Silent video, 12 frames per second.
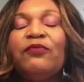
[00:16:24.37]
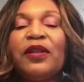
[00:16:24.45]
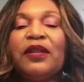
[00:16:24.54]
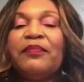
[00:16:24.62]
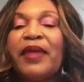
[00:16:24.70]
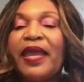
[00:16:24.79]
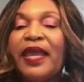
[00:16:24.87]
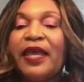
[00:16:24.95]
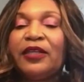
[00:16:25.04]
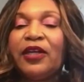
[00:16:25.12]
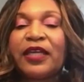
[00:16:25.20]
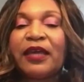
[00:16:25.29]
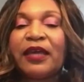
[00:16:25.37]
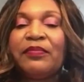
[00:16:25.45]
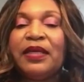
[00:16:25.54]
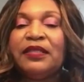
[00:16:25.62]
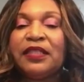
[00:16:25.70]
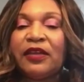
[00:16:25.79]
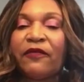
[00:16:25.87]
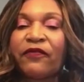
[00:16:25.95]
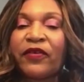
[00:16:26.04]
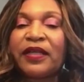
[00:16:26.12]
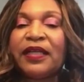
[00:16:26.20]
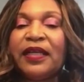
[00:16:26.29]
will a man look at me
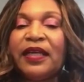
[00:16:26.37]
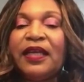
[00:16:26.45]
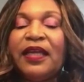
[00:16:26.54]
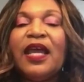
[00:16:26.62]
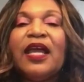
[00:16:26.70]
differently?